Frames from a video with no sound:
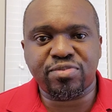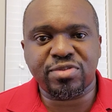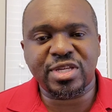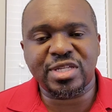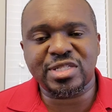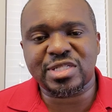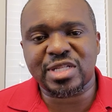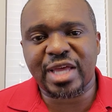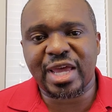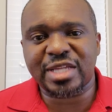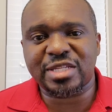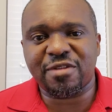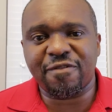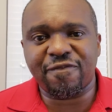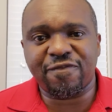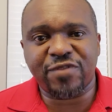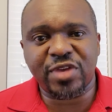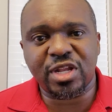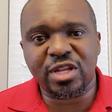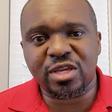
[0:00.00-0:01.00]
Please like the
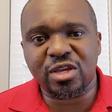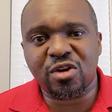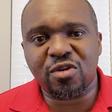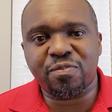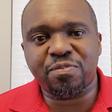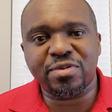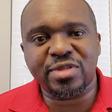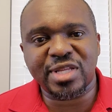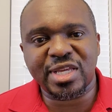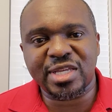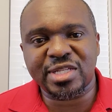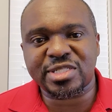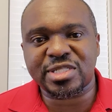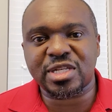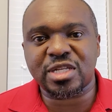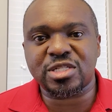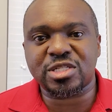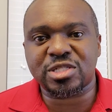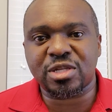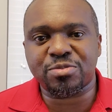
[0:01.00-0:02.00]
video. Please
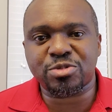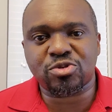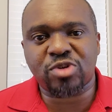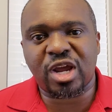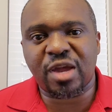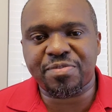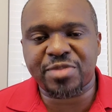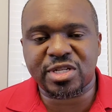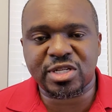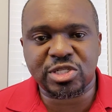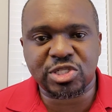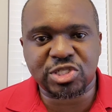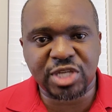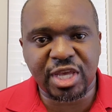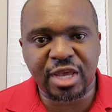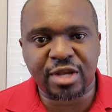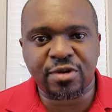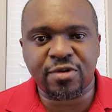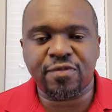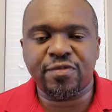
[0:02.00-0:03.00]
subscribe to the
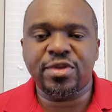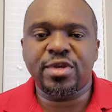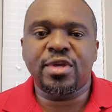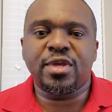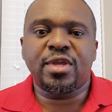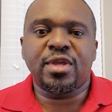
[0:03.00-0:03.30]
channel.